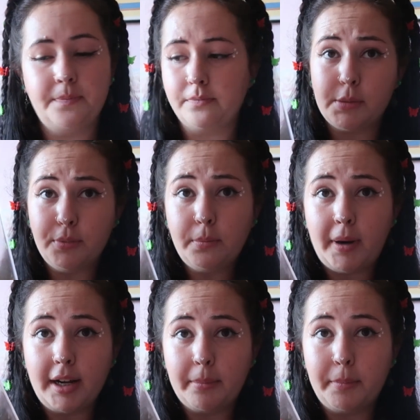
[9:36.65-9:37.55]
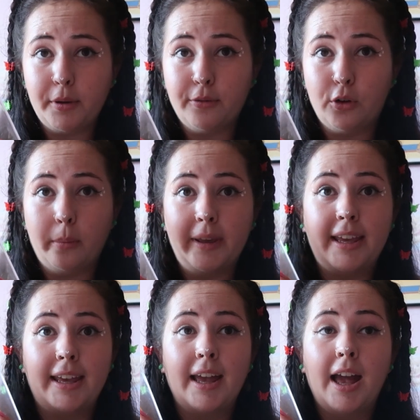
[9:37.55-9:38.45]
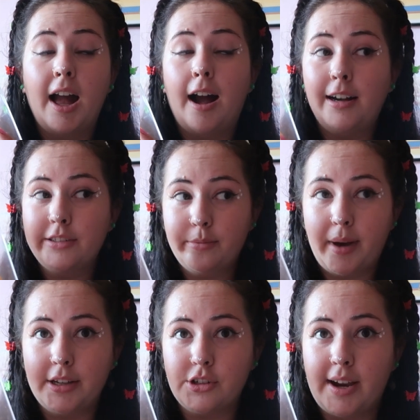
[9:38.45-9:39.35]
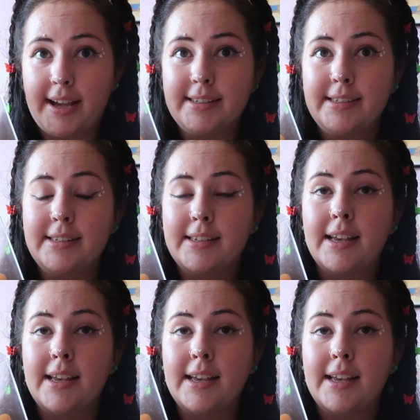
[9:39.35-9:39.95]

She brought Pineapple Pooh for me, asked for my address,